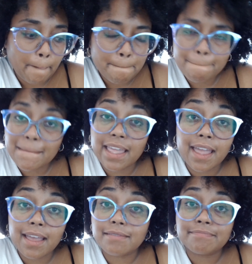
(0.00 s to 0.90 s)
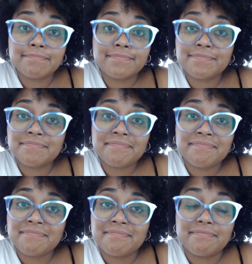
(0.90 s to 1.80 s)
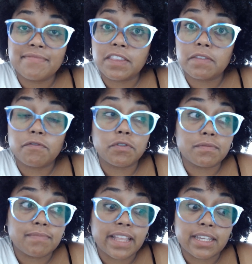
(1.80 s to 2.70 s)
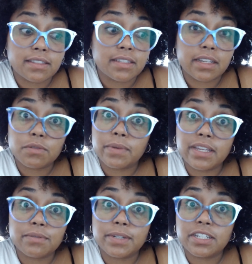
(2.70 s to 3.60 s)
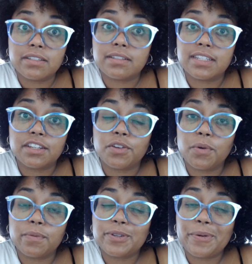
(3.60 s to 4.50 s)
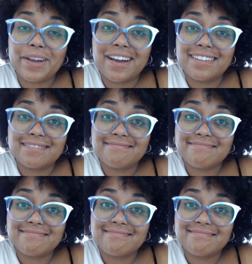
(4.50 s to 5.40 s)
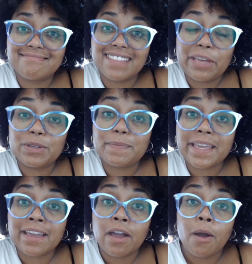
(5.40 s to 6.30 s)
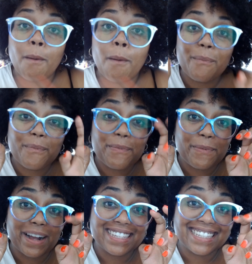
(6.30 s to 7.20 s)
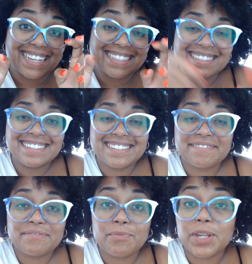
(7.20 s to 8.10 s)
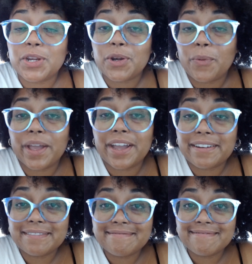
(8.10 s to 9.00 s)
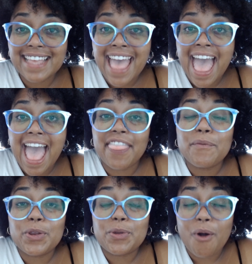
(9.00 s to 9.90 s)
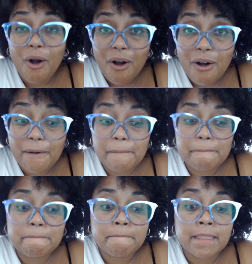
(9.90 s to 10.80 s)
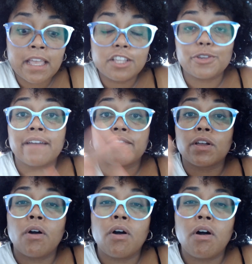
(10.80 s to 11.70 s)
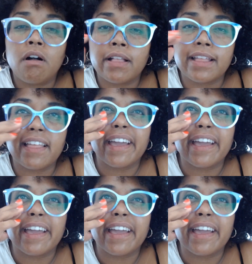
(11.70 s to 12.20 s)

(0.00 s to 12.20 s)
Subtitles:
yeah, for like 6 weeks, we just didn't know what was going on. It was being processed. We didn't know where. And then when you call, so you have to call at like,